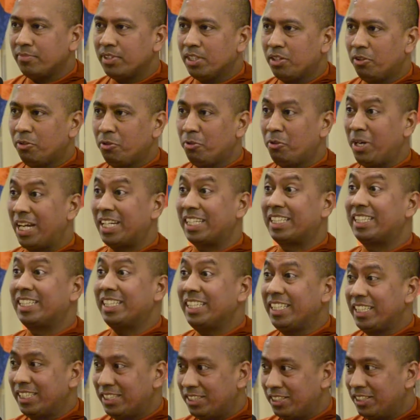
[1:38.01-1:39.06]
or
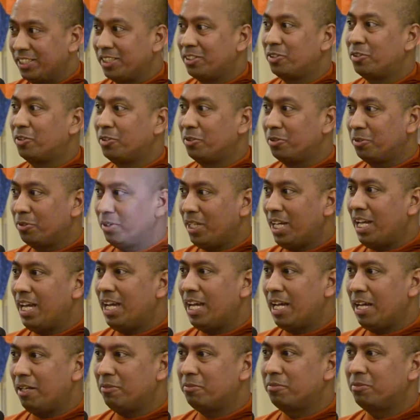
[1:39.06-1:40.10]
agreed to
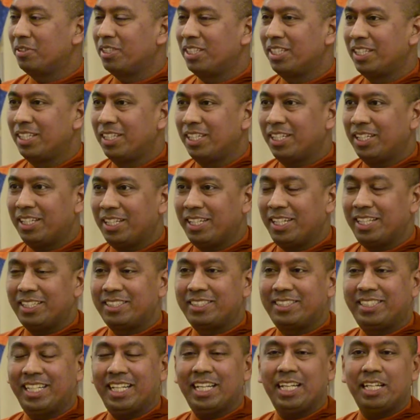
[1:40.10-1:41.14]
have a
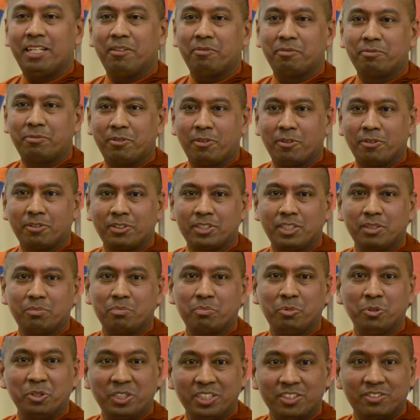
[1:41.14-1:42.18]
day for the
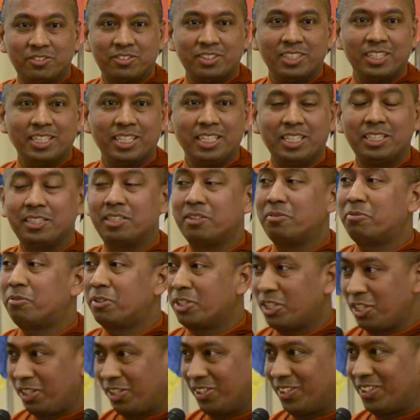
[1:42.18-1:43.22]
Buddhists in the
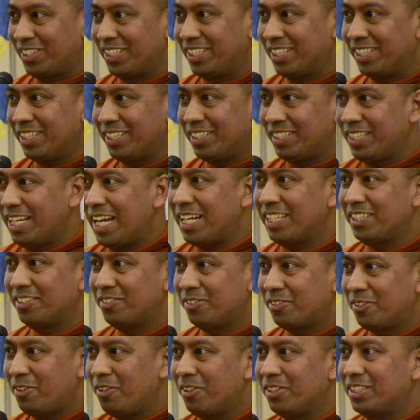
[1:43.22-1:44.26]
world. That is
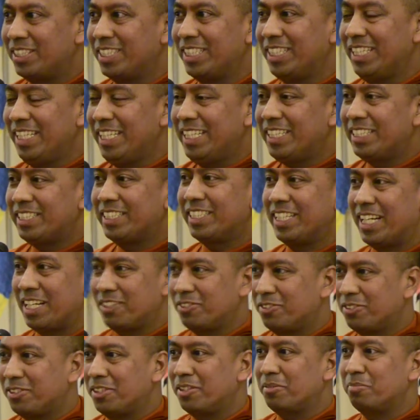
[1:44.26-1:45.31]
called the
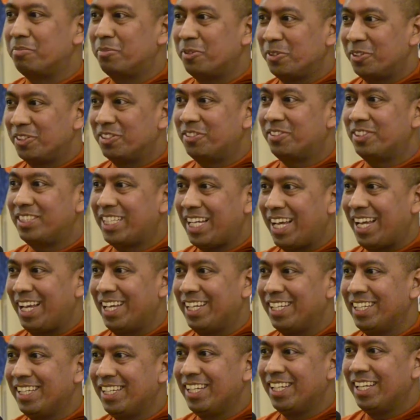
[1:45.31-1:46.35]
International Buddhist Day.
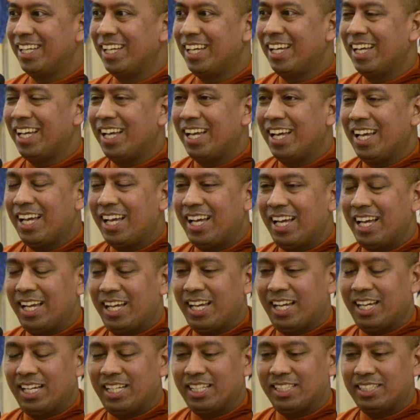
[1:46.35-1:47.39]

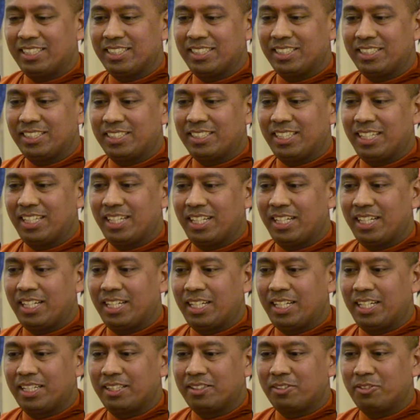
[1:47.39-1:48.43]
And
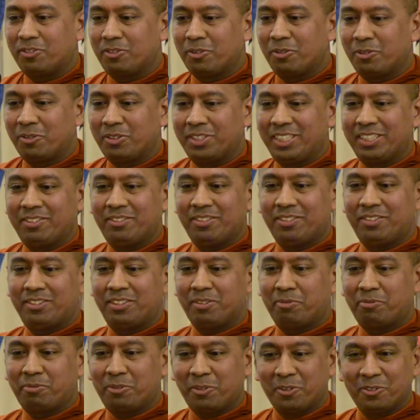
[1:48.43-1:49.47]
so this is the
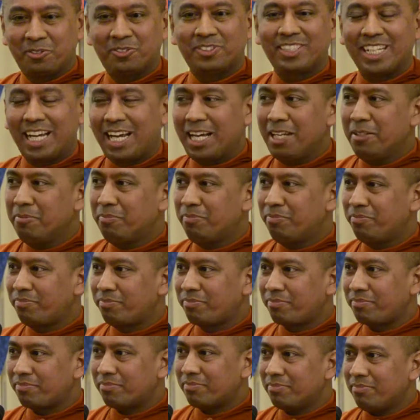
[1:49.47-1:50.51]
first time.
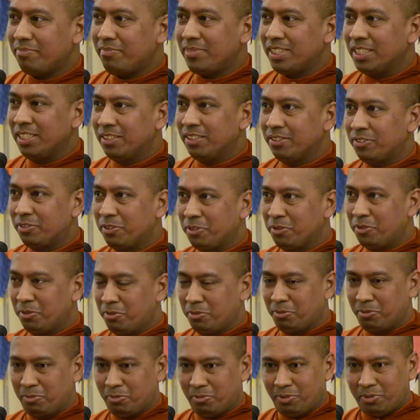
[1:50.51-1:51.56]

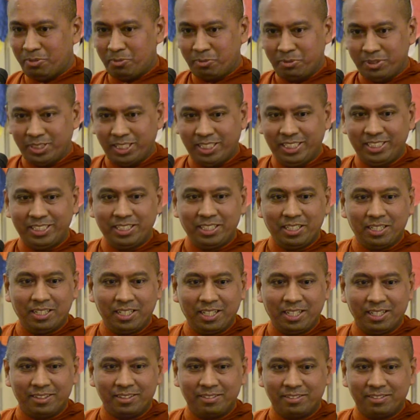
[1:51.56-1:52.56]
So we're here,